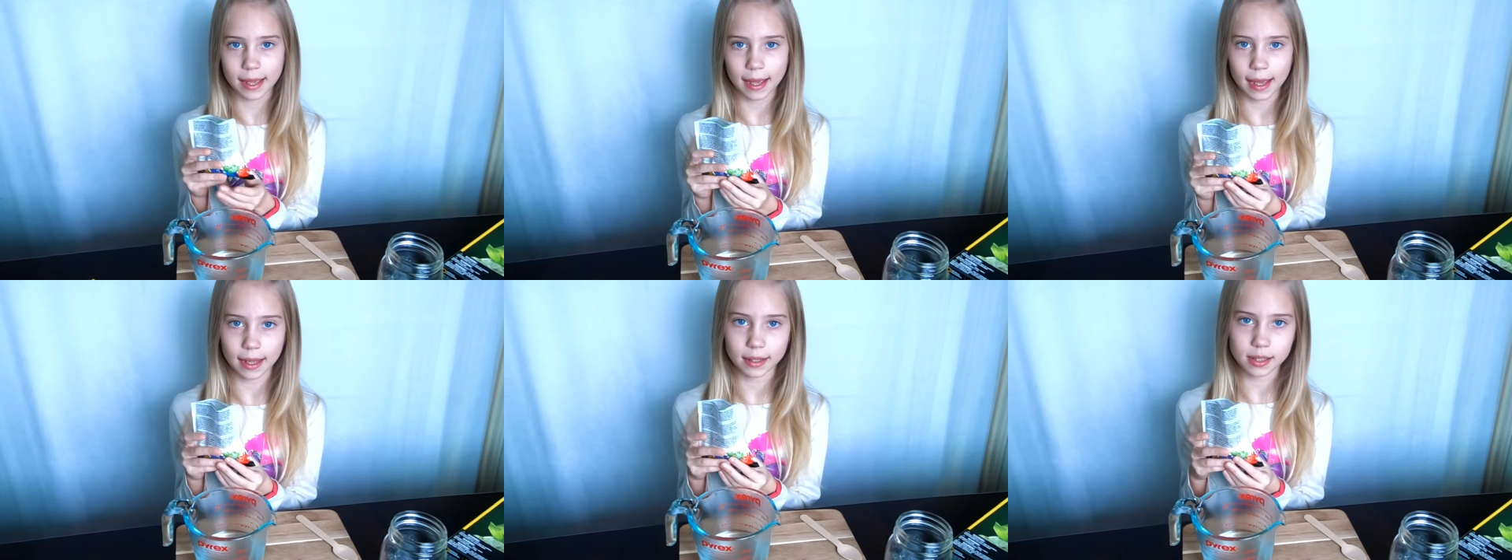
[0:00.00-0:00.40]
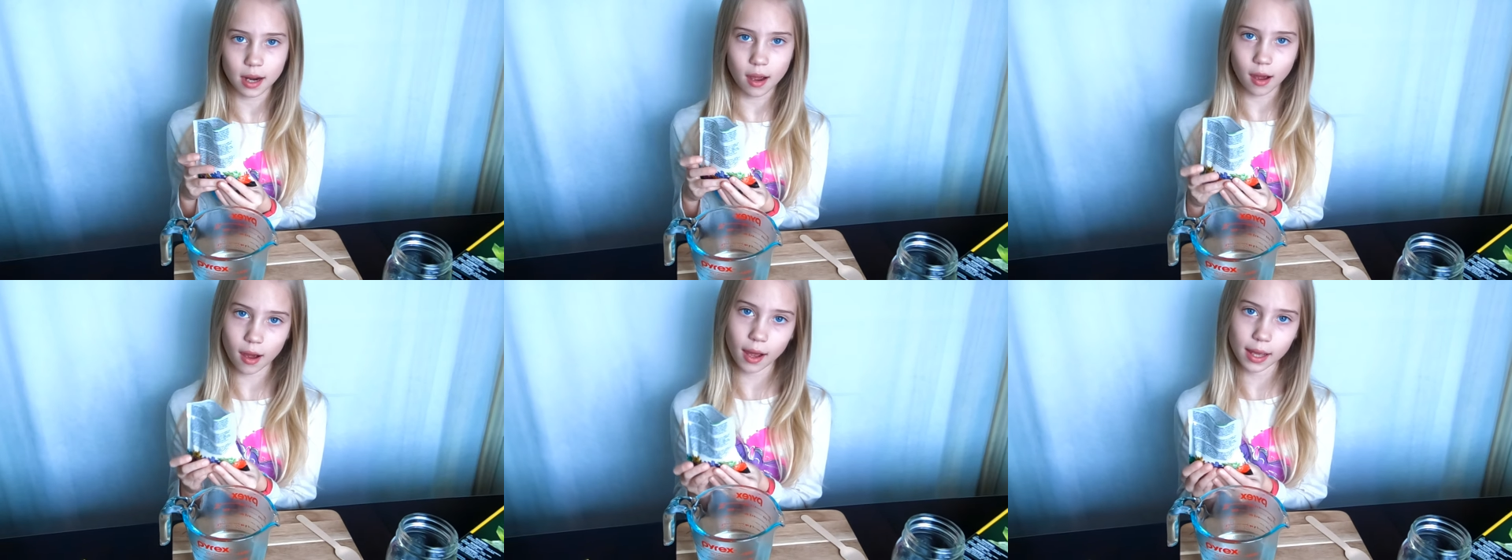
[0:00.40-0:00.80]
and
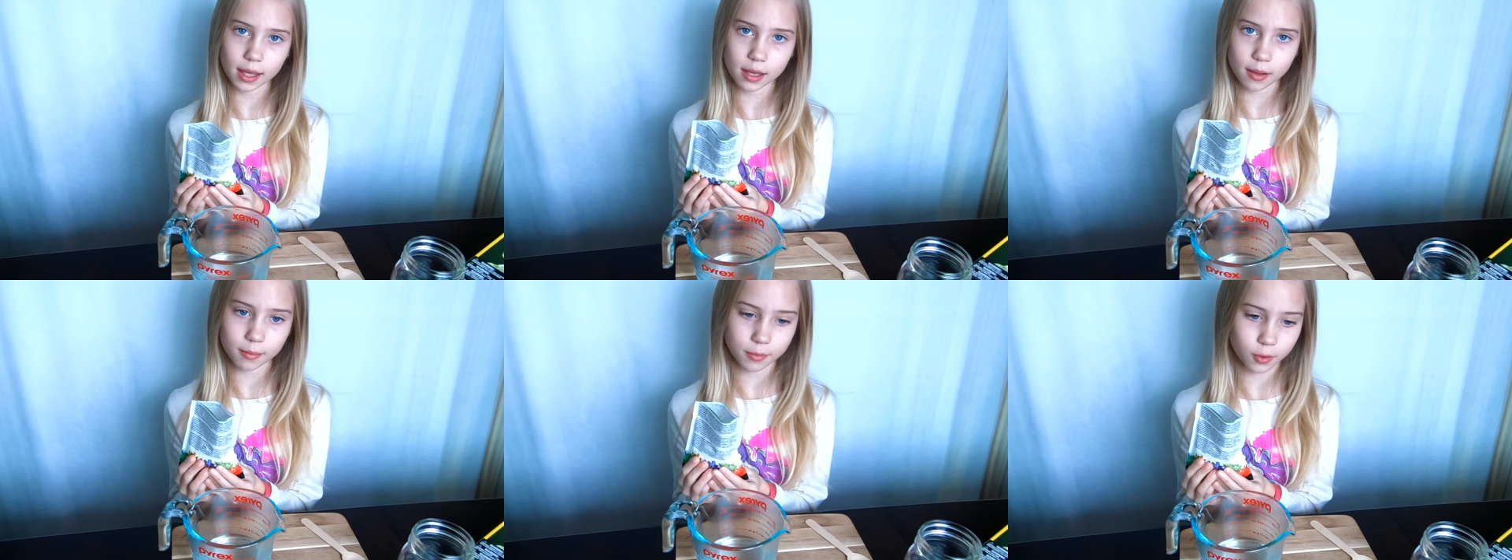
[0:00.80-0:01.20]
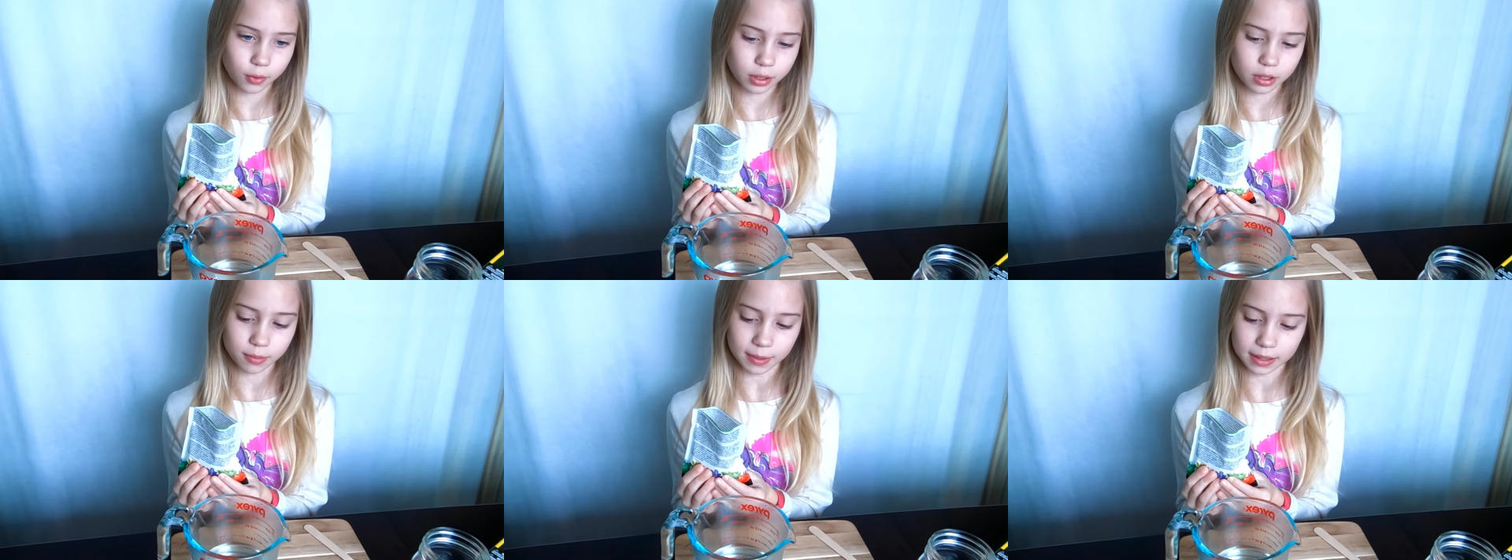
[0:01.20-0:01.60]
I am
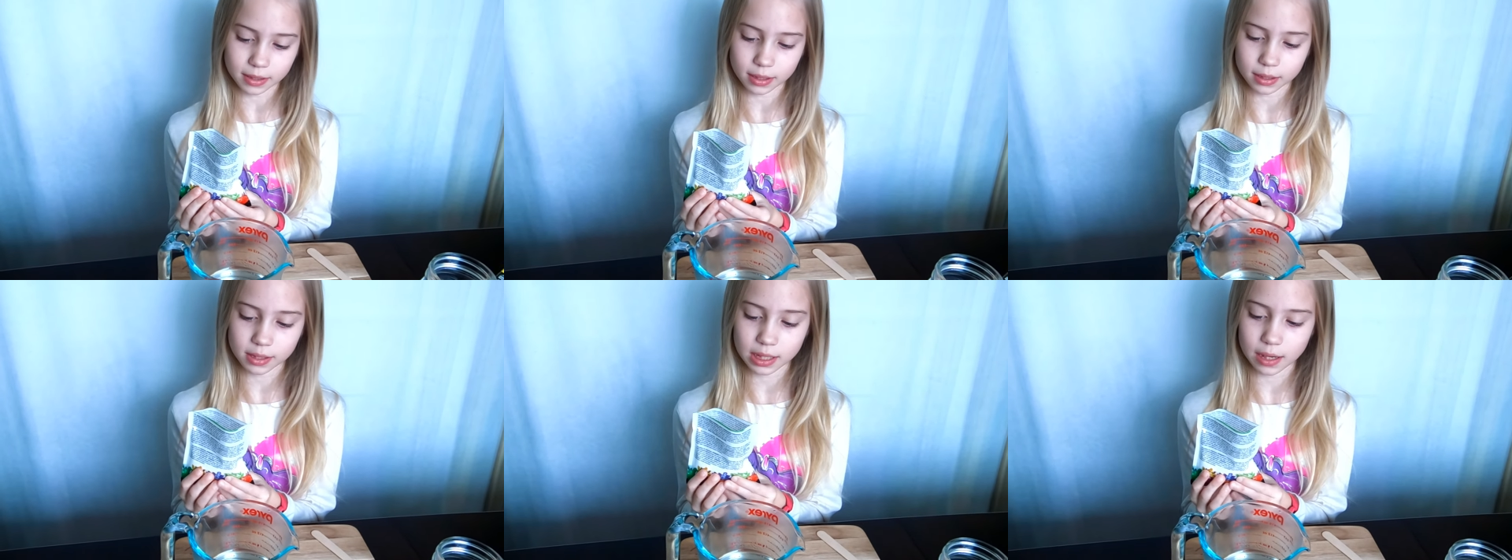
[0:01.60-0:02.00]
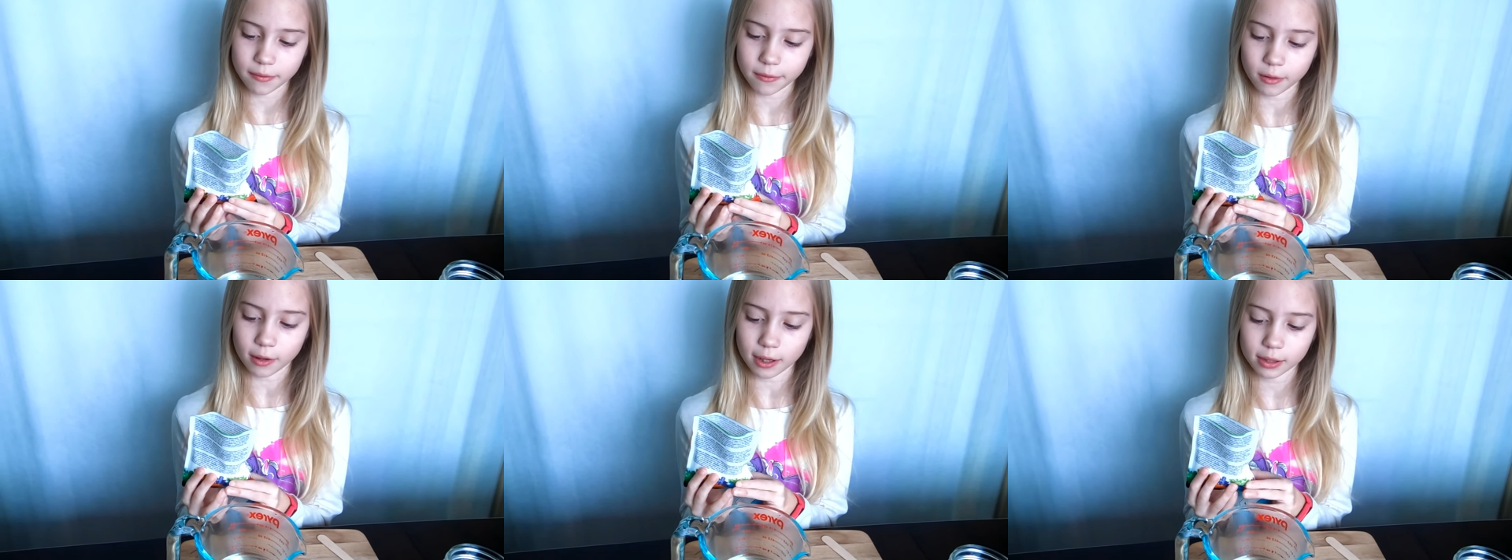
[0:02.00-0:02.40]
going to mix it
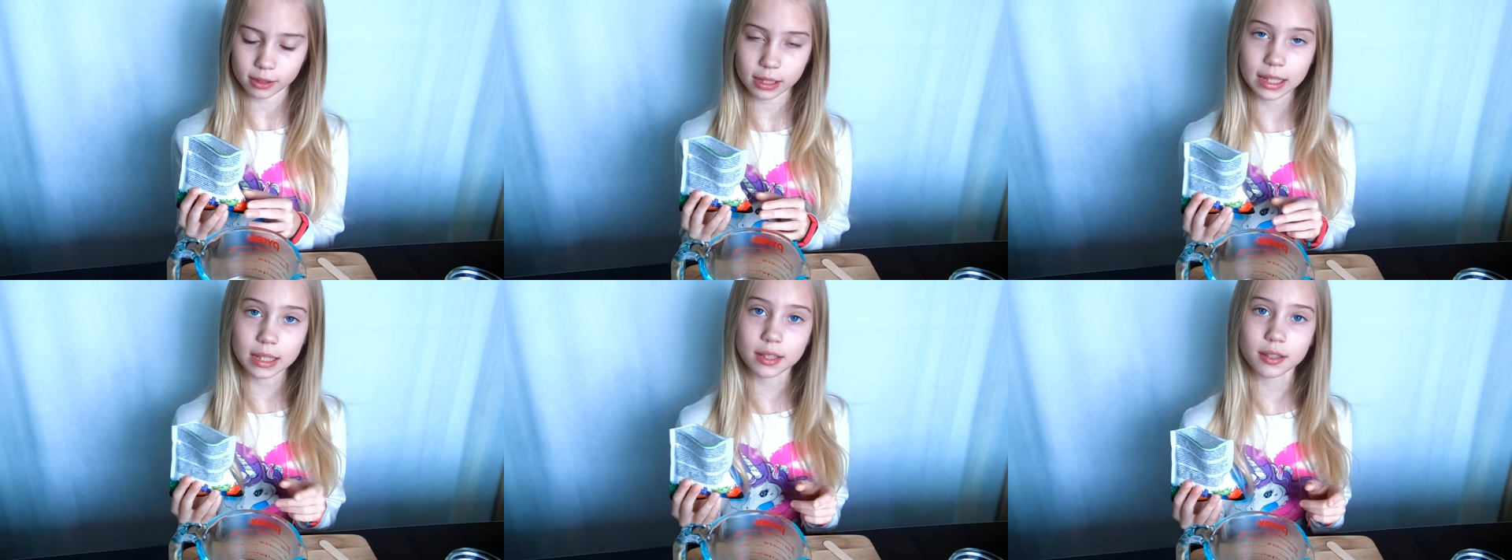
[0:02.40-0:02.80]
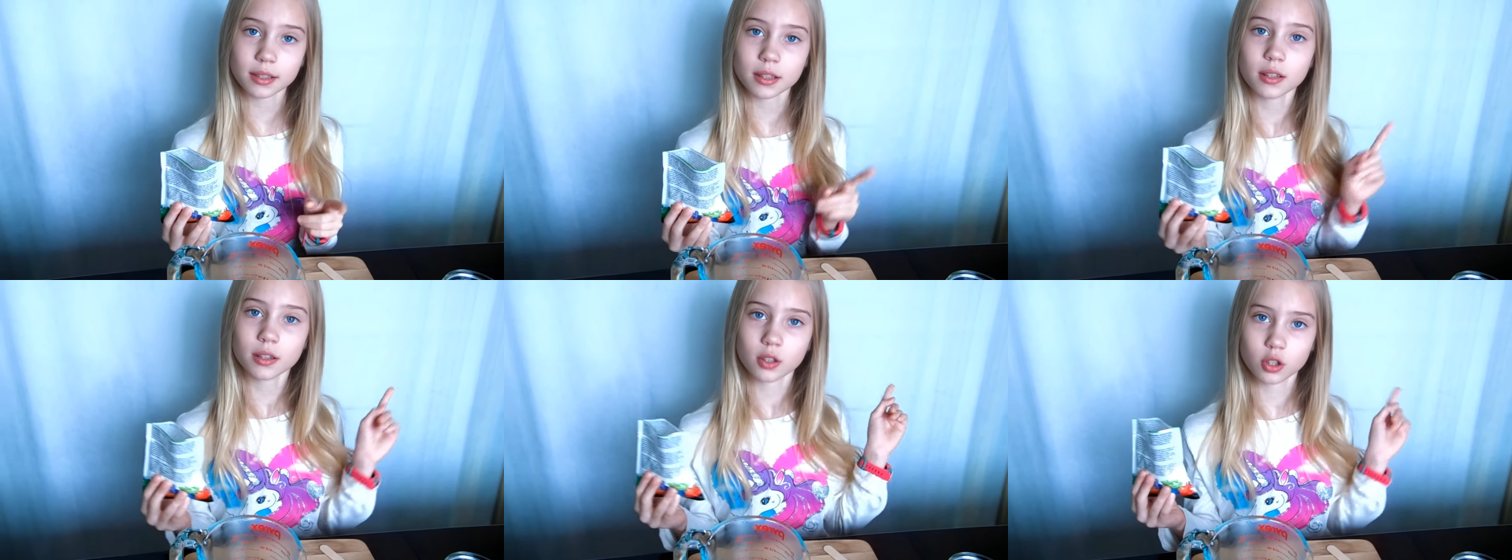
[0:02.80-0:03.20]
for at least
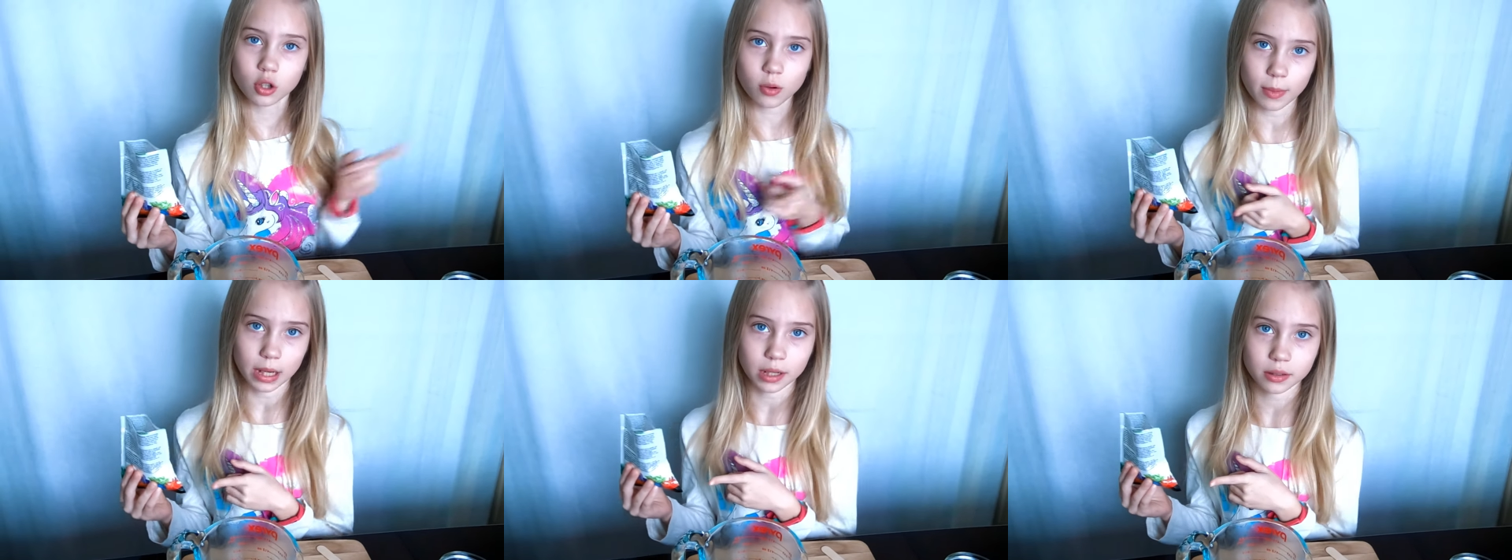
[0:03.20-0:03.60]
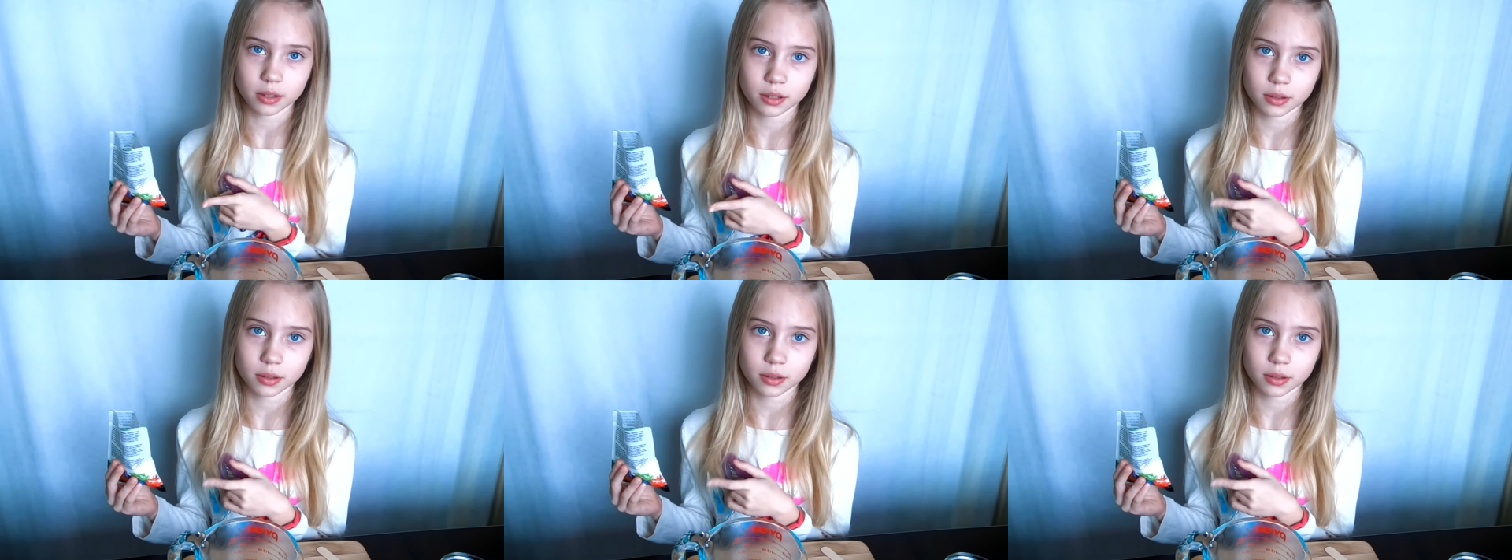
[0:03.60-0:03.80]
two minutes.